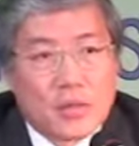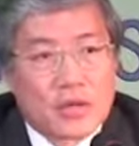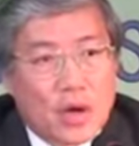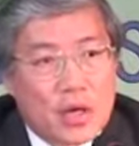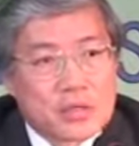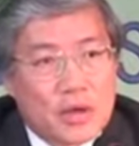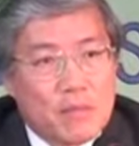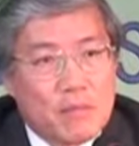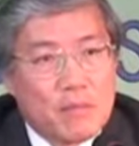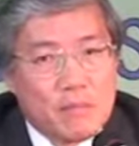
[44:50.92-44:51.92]
there were talks
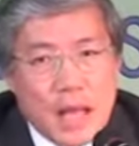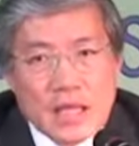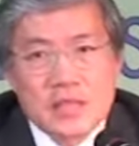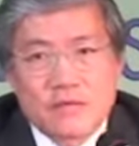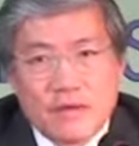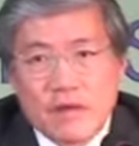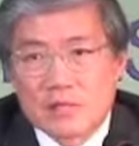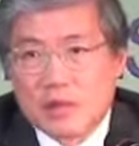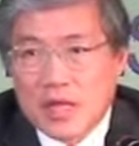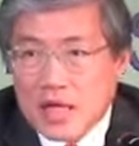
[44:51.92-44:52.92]
of massive
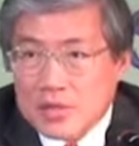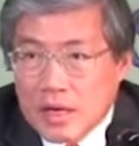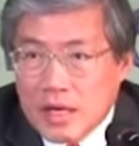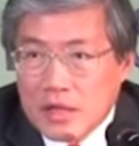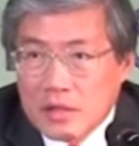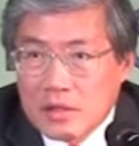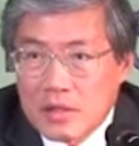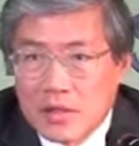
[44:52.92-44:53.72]
investment tax credit